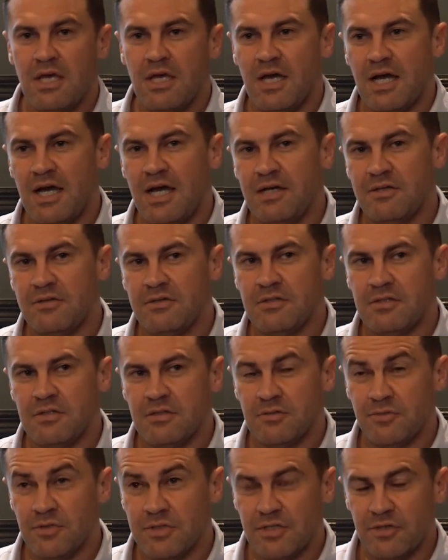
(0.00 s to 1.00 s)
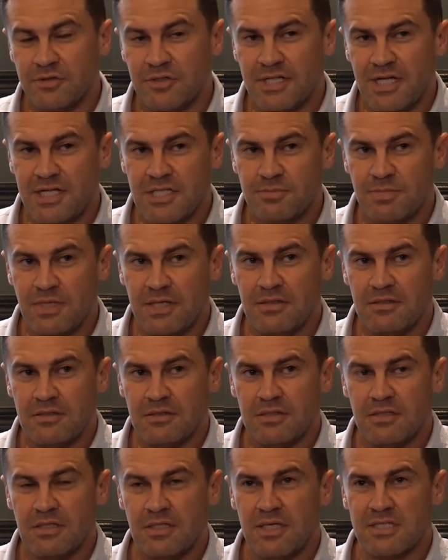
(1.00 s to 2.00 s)
and the return on ad
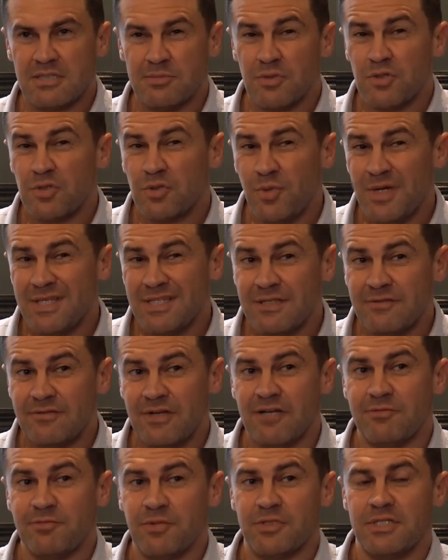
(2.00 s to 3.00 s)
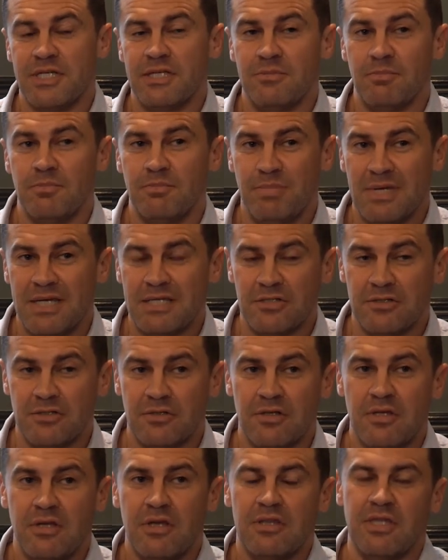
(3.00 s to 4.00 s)
spend is about 25%
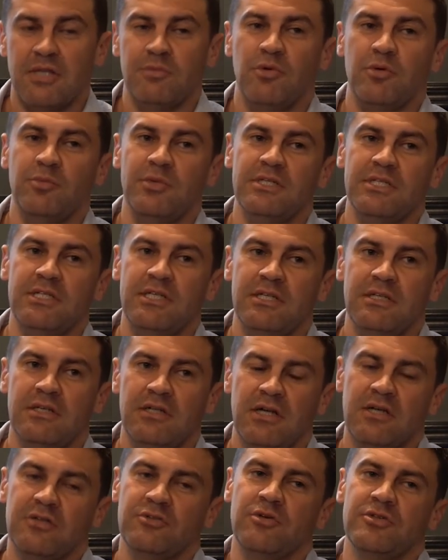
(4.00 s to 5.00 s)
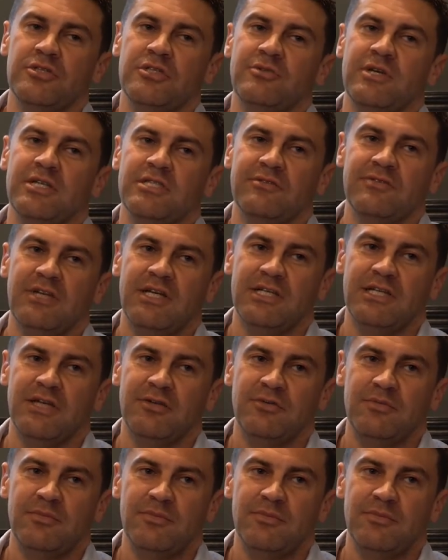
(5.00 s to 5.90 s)
better than what we see across the rest of that account.